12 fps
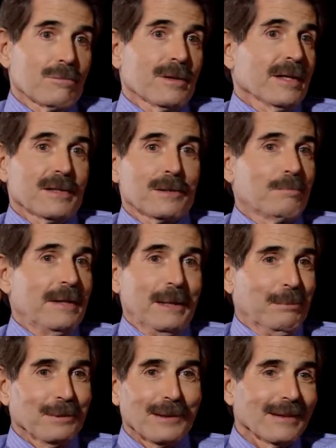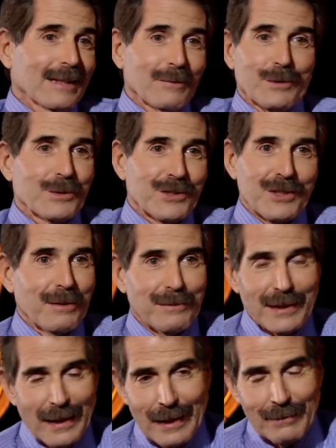brings people a lot of good stuff
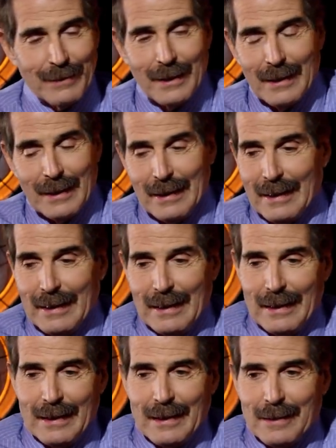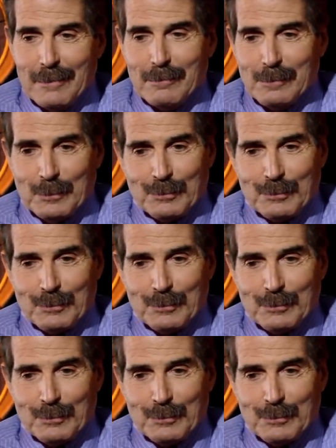in life. Um,